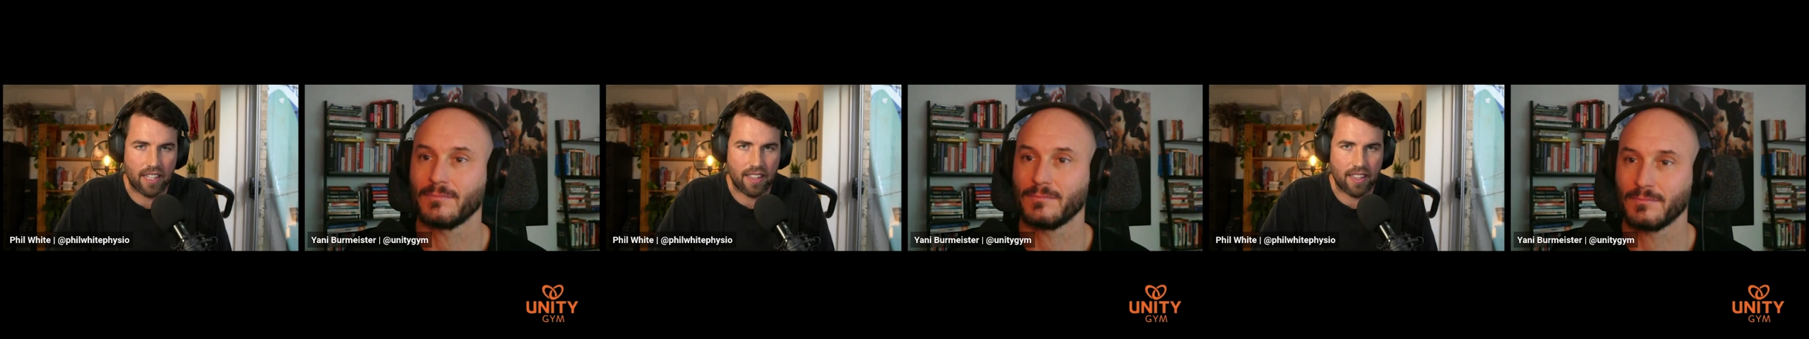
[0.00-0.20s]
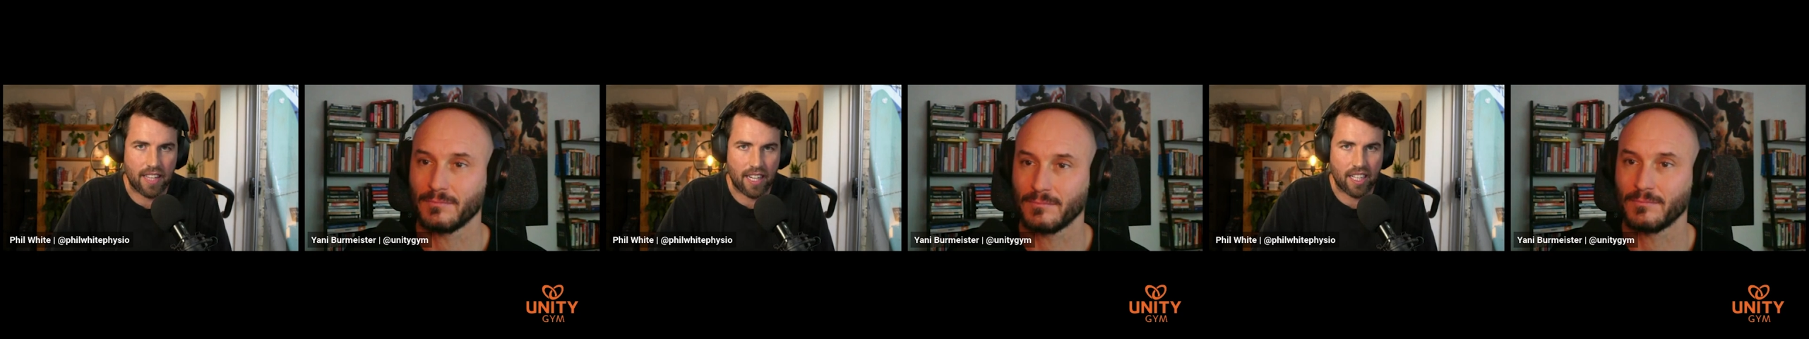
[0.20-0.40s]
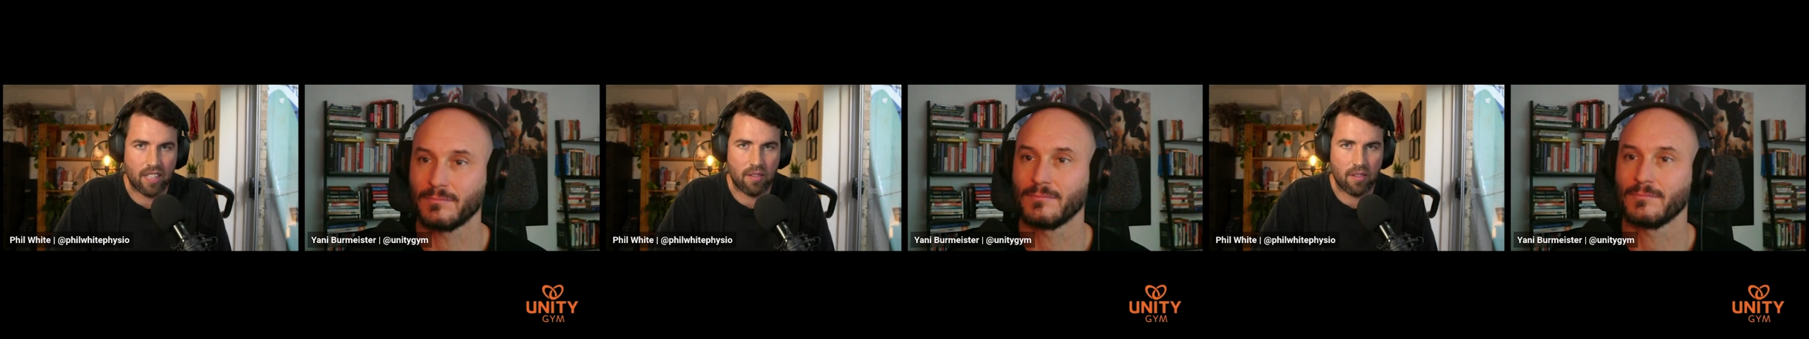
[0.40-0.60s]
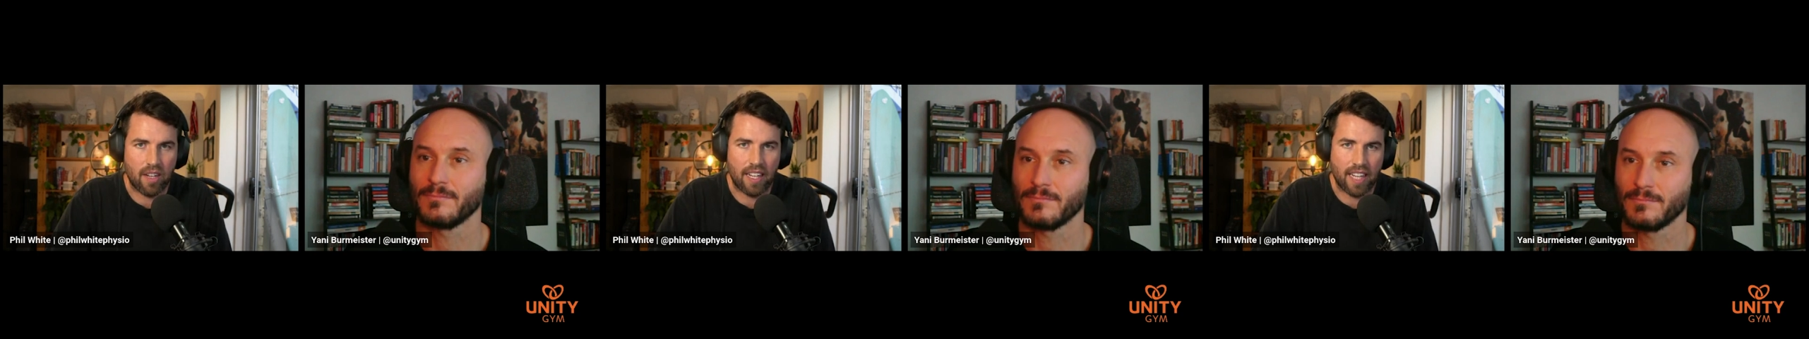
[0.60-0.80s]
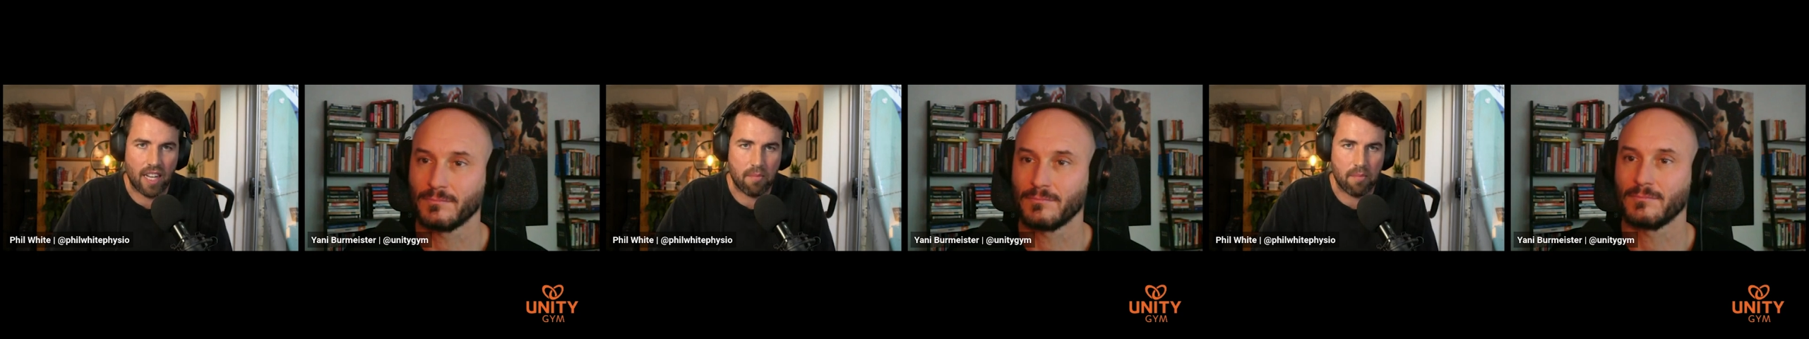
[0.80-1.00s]
Speaker 1: that can,
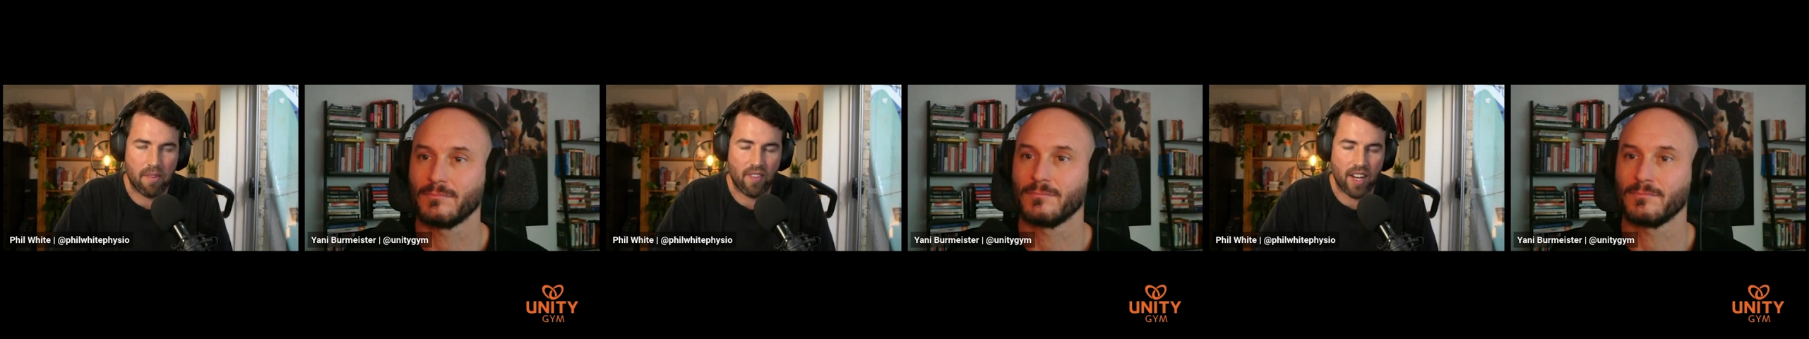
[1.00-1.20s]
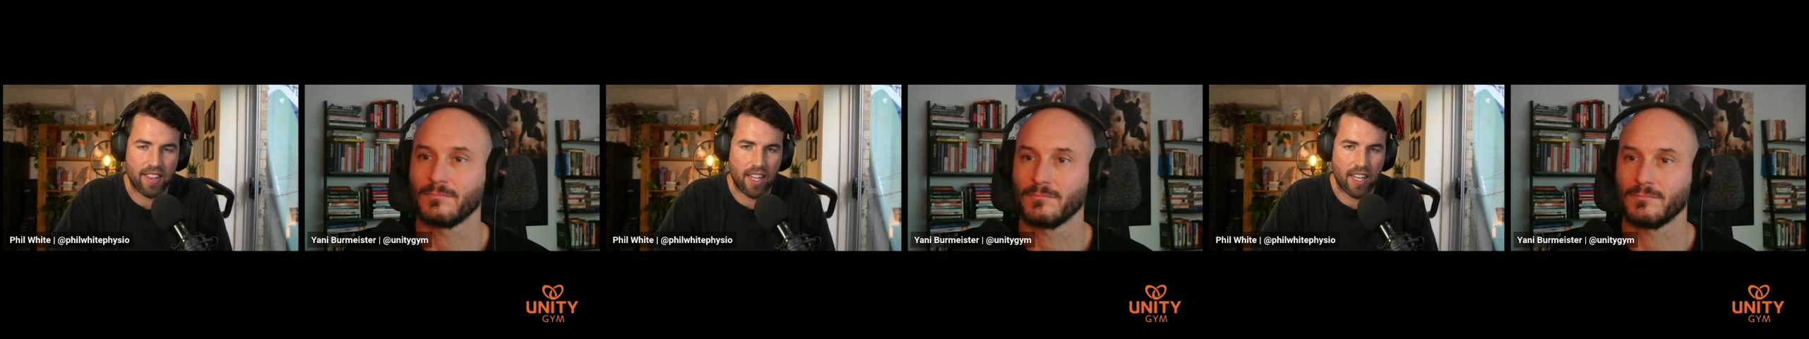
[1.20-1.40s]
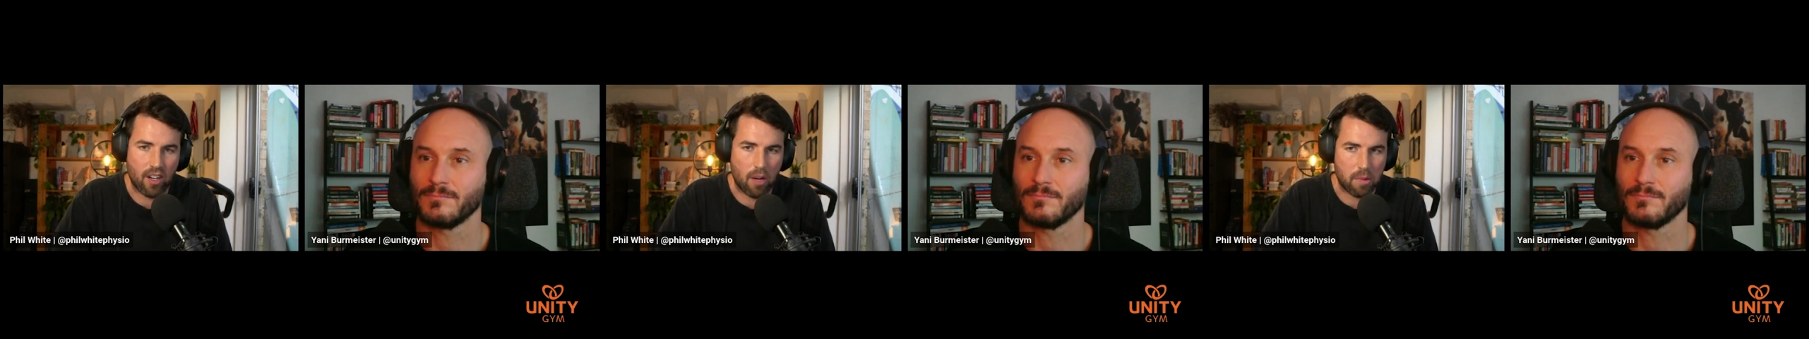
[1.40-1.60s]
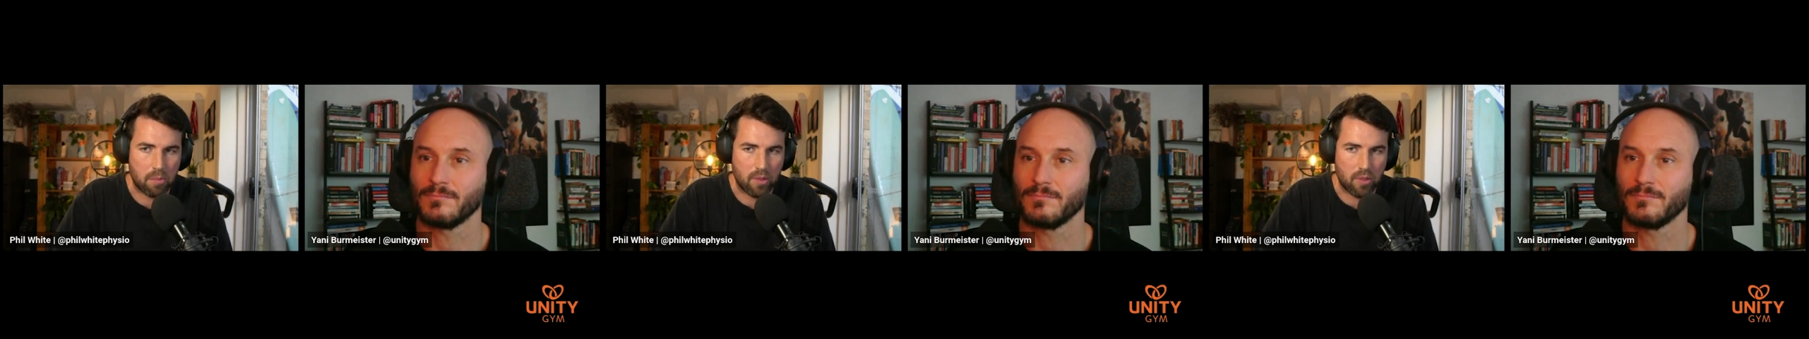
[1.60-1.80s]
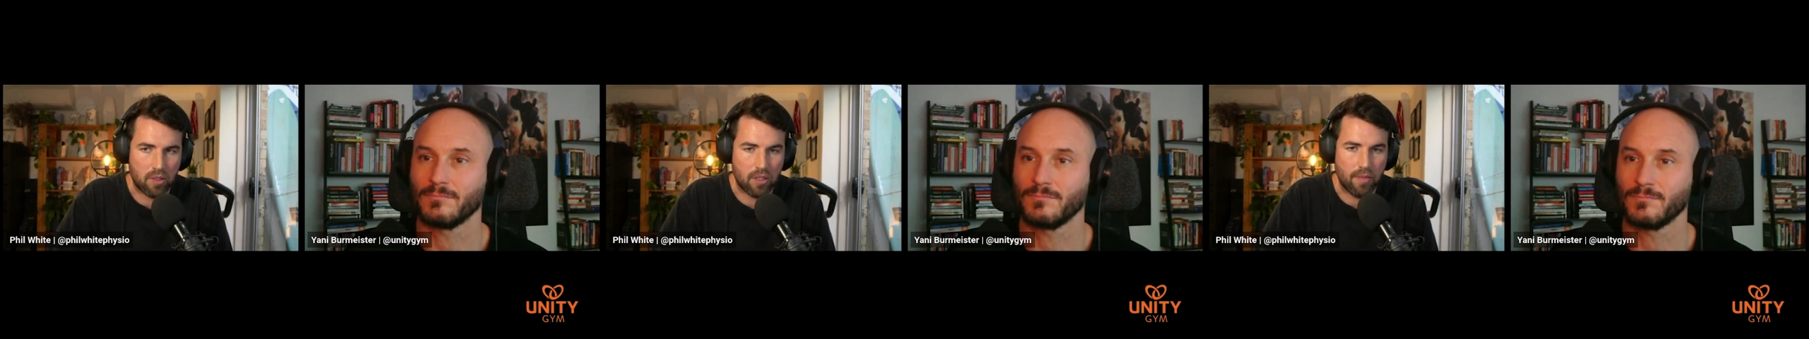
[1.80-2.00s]
again, provide that optimal